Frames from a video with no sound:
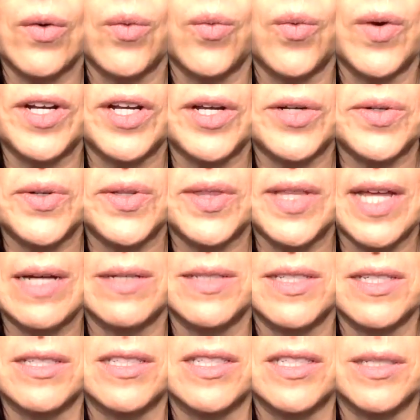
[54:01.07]

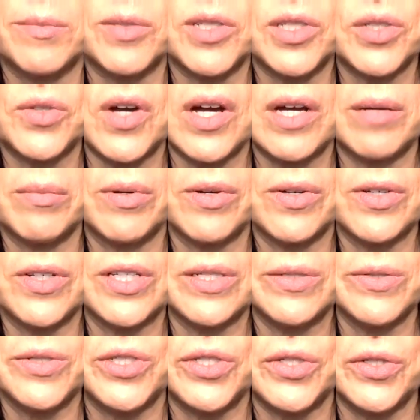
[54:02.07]
100,000 subscriber
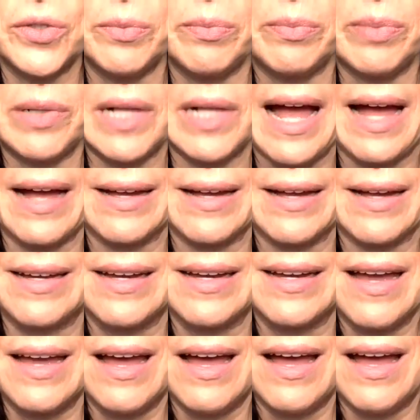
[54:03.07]
YouTube plaque.
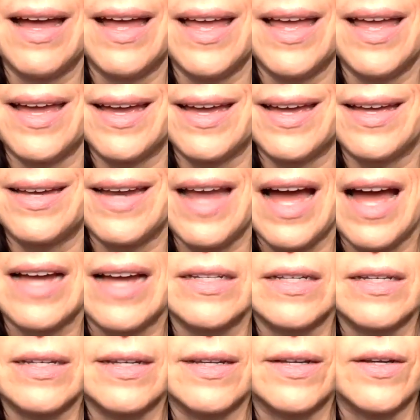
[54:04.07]
And I,
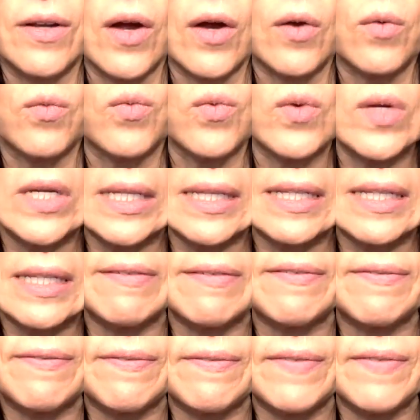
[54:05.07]
you know, I really
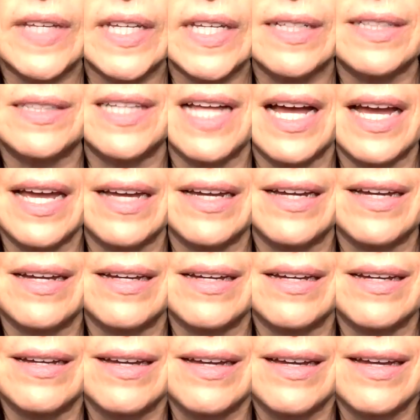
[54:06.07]
feel like
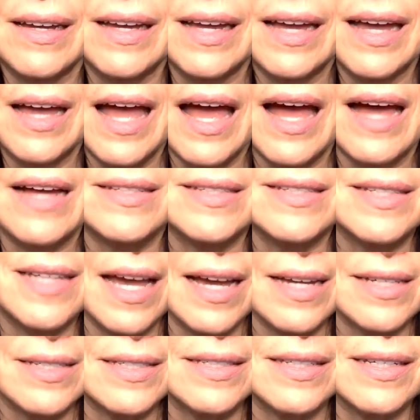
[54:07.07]
had
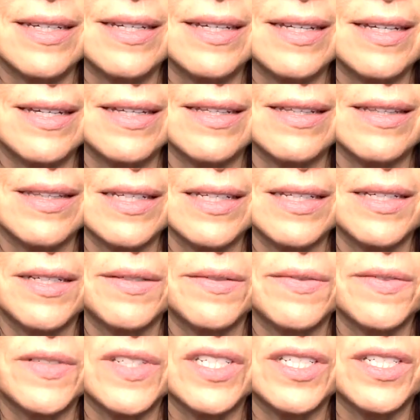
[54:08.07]
Sassy
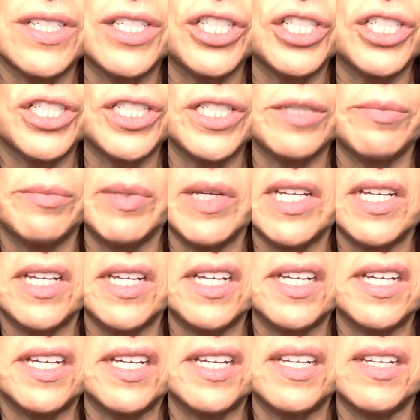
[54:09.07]
lived, she'd
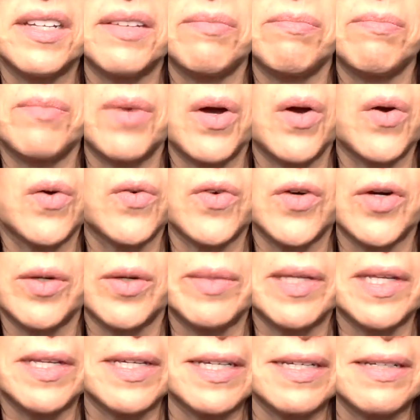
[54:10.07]
be over a
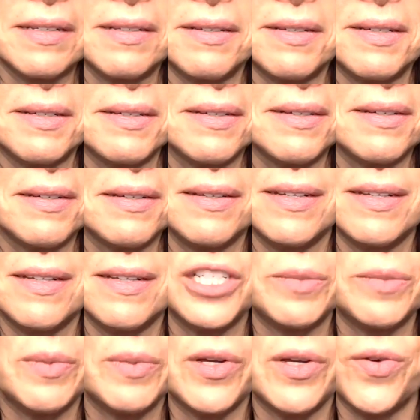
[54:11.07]
million.
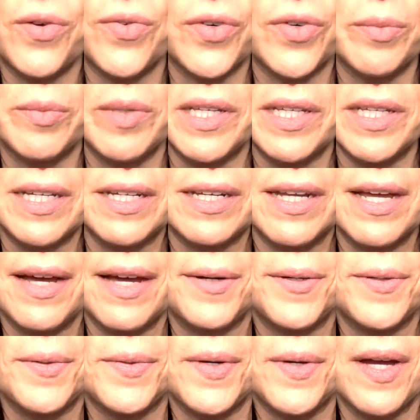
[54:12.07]
She'd be over a million
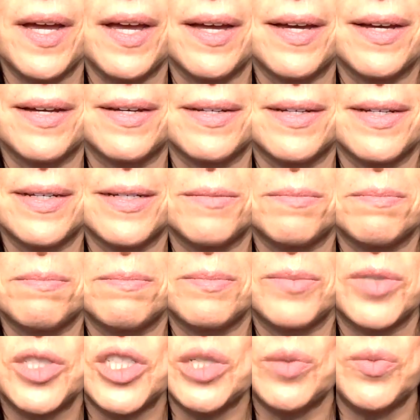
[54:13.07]
now, and
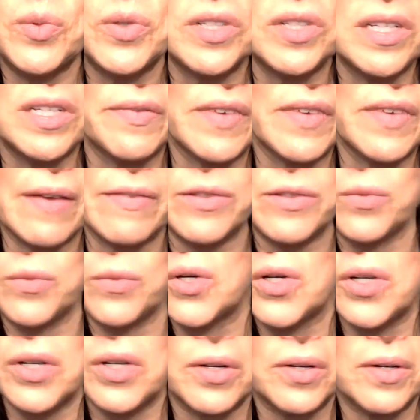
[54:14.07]
um, she wouldn't even have to
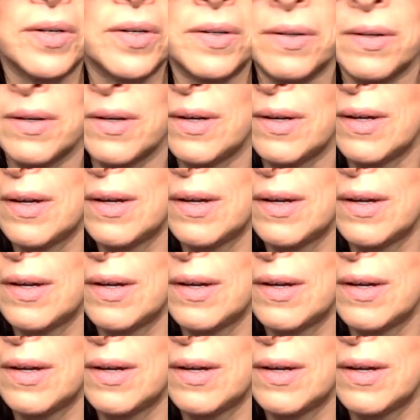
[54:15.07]
work her